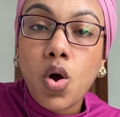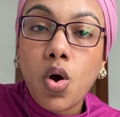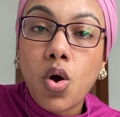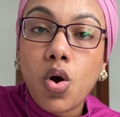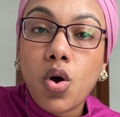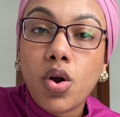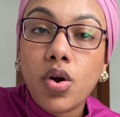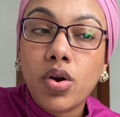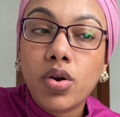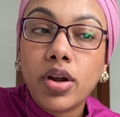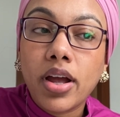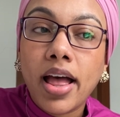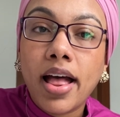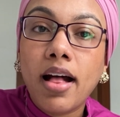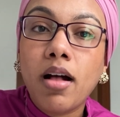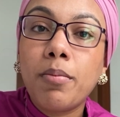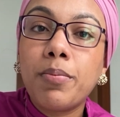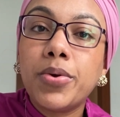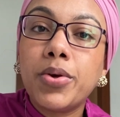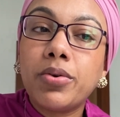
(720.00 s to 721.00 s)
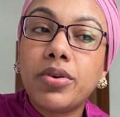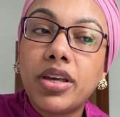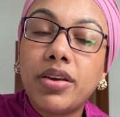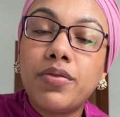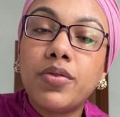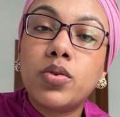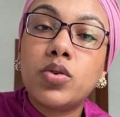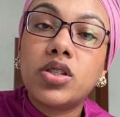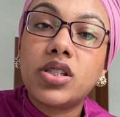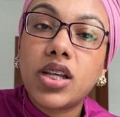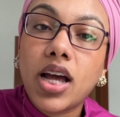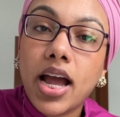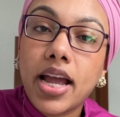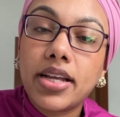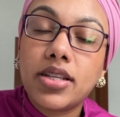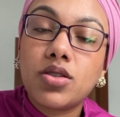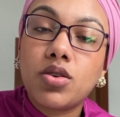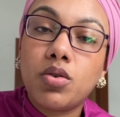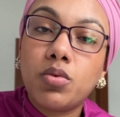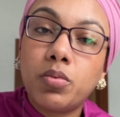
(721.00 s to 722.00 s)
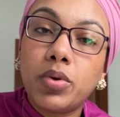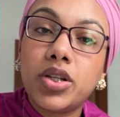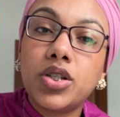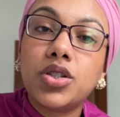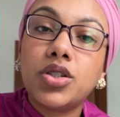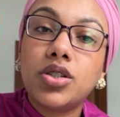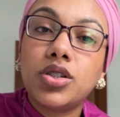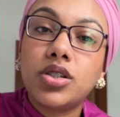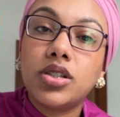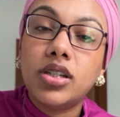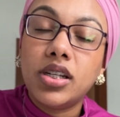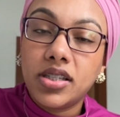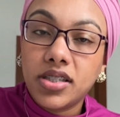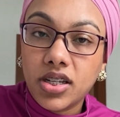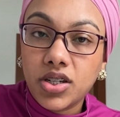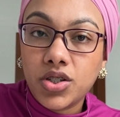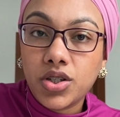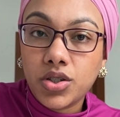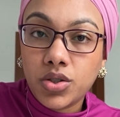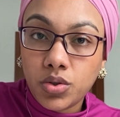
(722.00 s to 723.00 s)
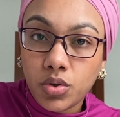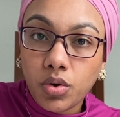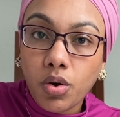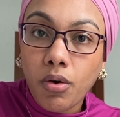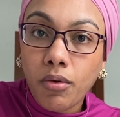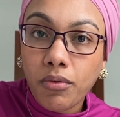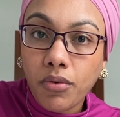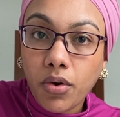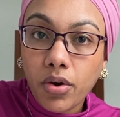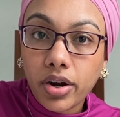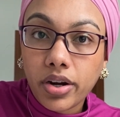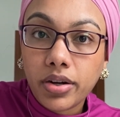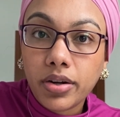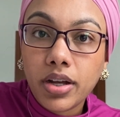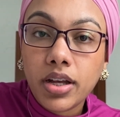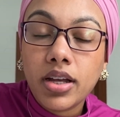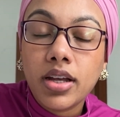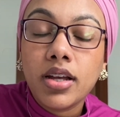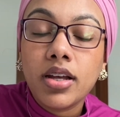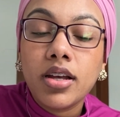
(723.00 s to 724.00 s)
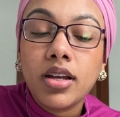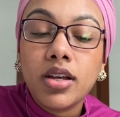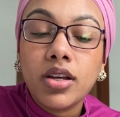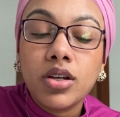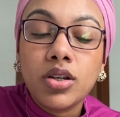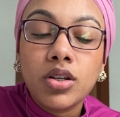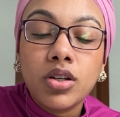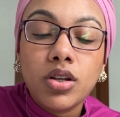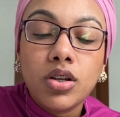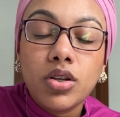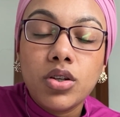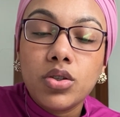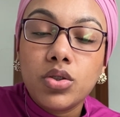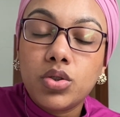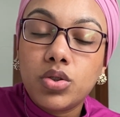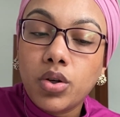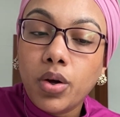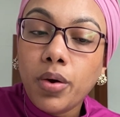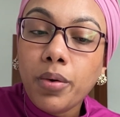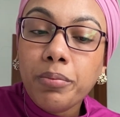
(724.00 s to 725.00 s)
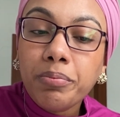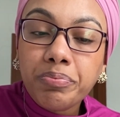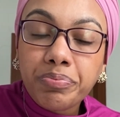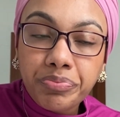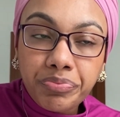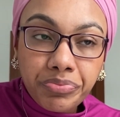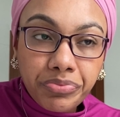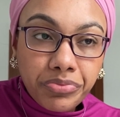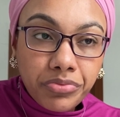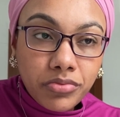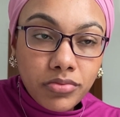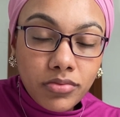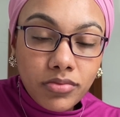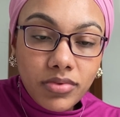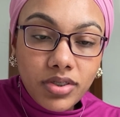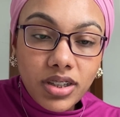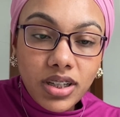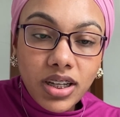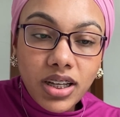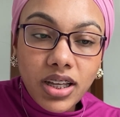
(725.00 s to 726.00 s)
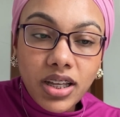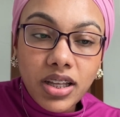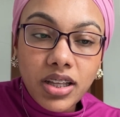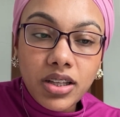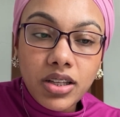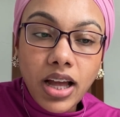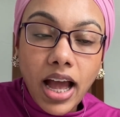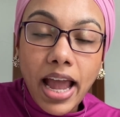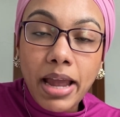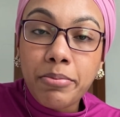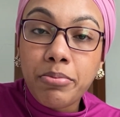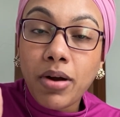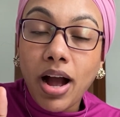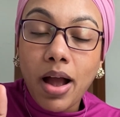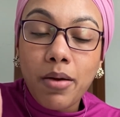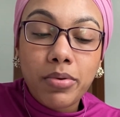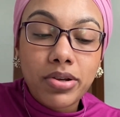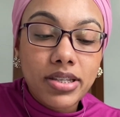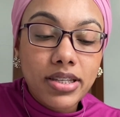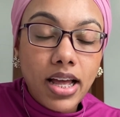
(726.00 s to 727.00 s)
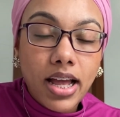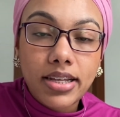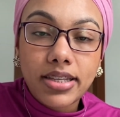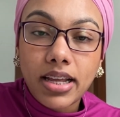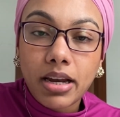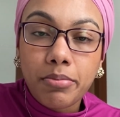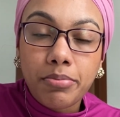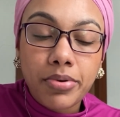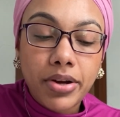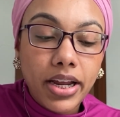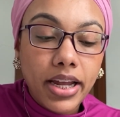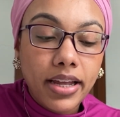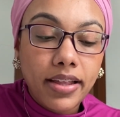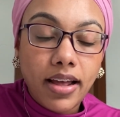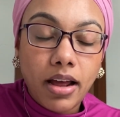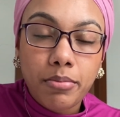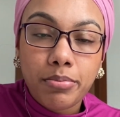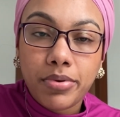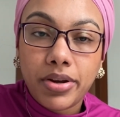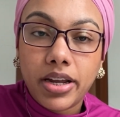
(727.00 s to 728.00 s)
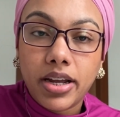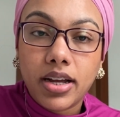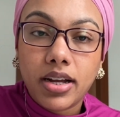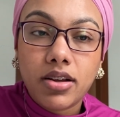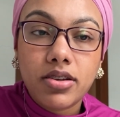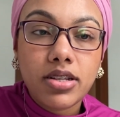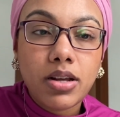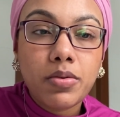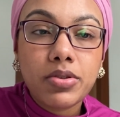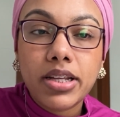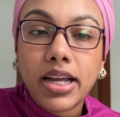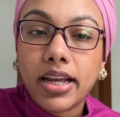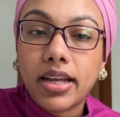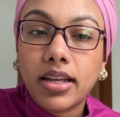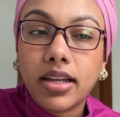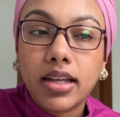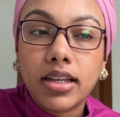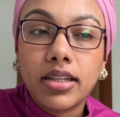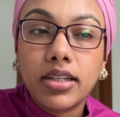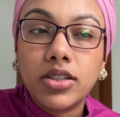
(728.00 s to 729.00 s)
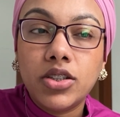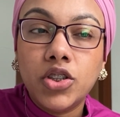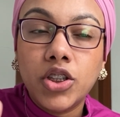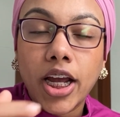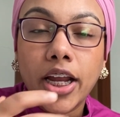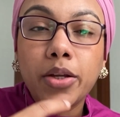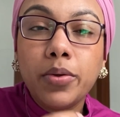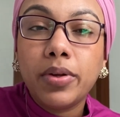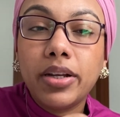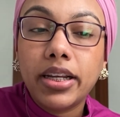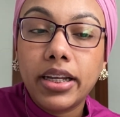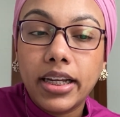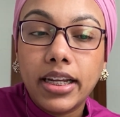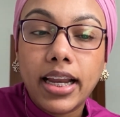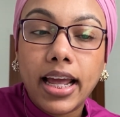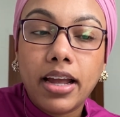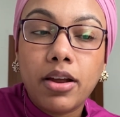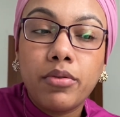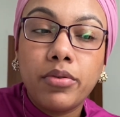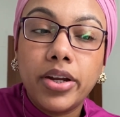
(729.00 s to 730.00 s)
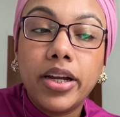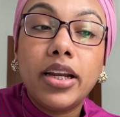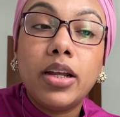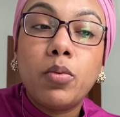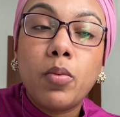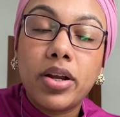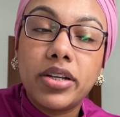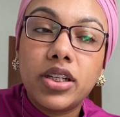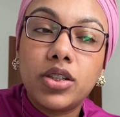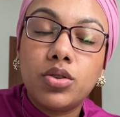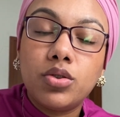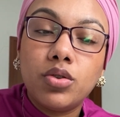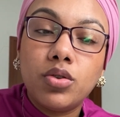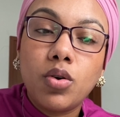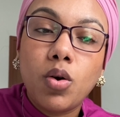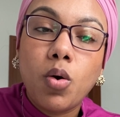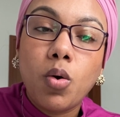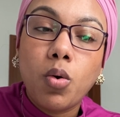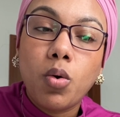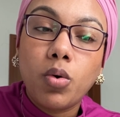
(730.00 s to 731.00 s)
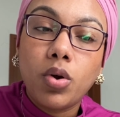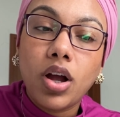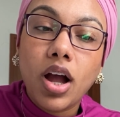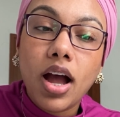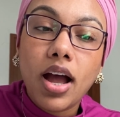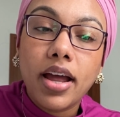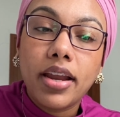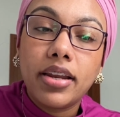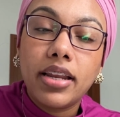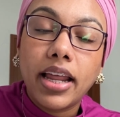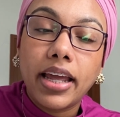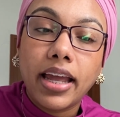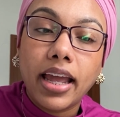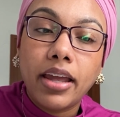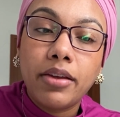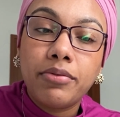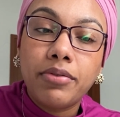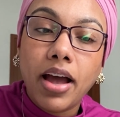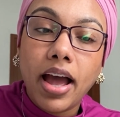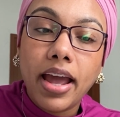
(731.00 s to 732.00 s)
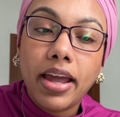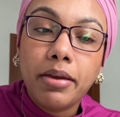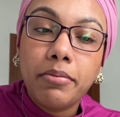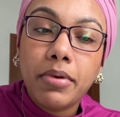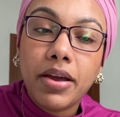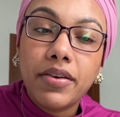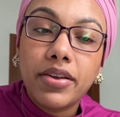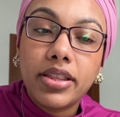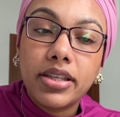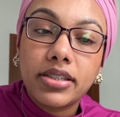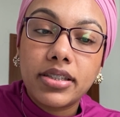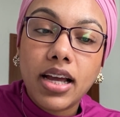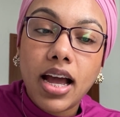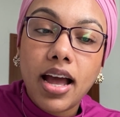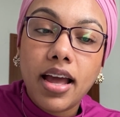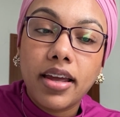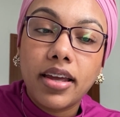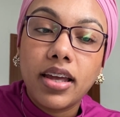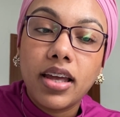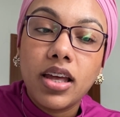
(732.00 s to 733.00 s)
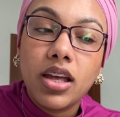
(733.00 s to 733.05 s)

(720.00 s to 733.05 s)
or help you, give you signs on which decision to go for. So I started praying that prayer, because I was like, genuinely, like, really wanted to know, God, like, if I marry this guy,